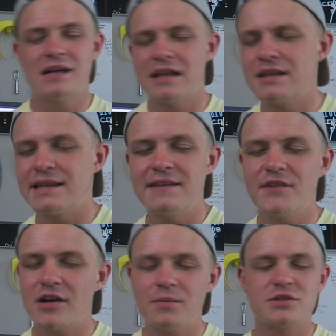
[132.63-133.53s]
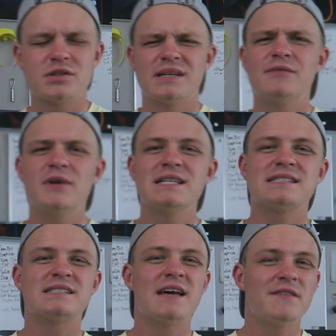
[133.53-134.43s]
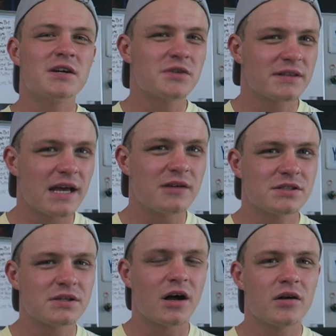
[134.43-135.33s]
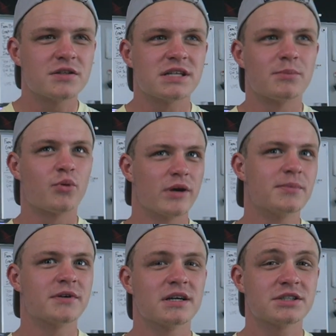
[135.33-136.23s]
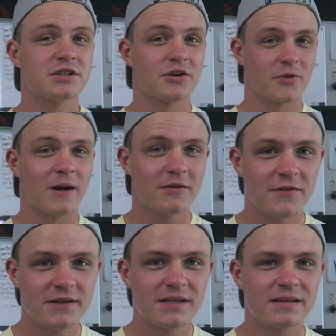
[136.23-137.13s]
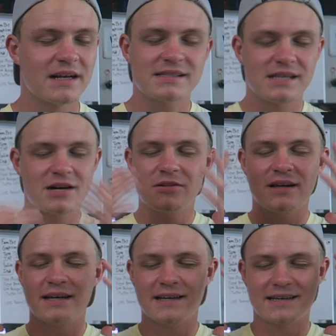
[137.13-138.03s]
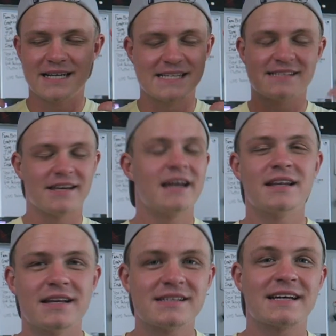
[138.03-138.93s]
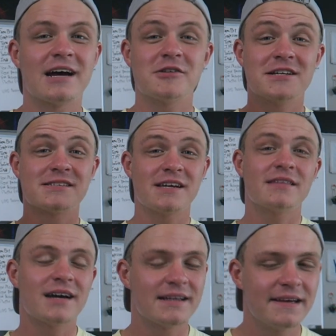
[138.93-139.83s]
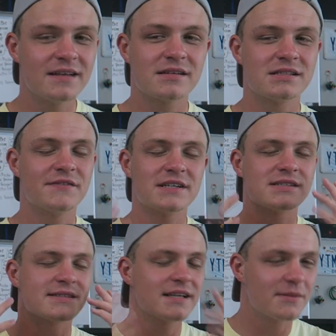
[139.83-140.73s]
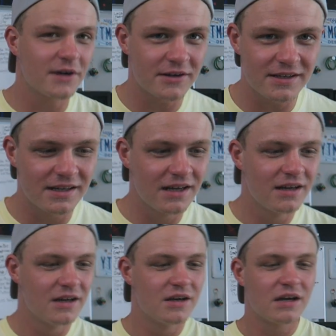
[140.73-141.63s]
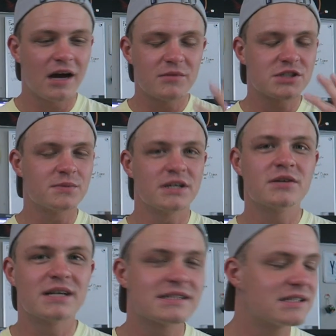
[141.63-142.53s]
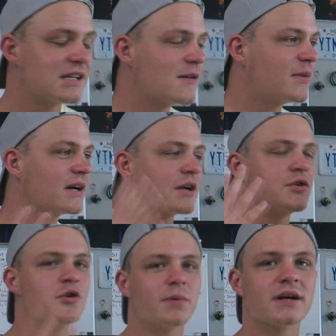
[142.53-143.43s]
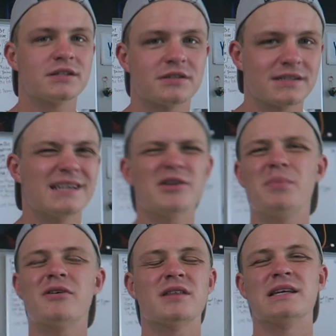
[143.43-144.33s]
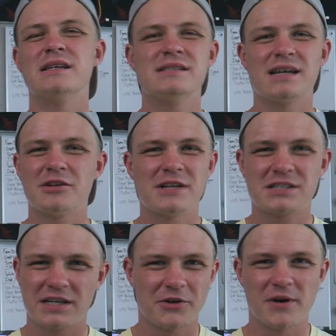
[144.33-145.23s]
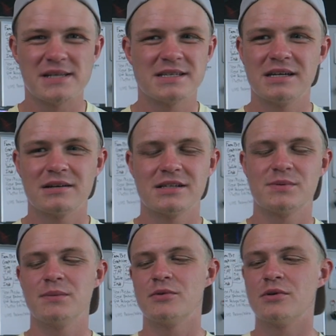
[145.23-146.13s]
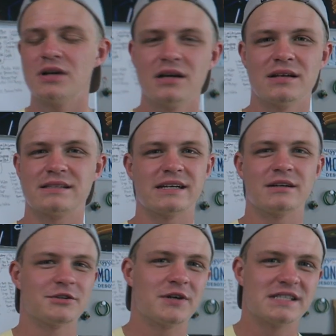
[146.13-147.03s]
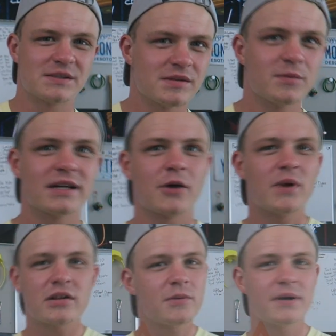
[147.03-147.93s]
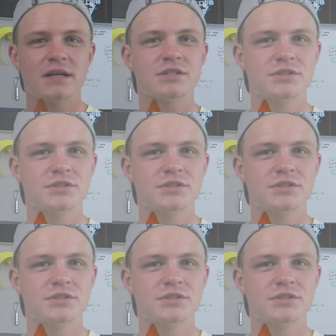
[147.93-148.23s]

And they've accomplished something. They've raised $700,000 in pre-production on crowdfunding. That's how like insane it is, like how insane the idea is. Because if you guys just think about it, how much money you, instead of buying a new pair of shoes, because I know I put out the Yeezys, I know that's like crazy because people, that's like crazy expensive, but like a regular pair of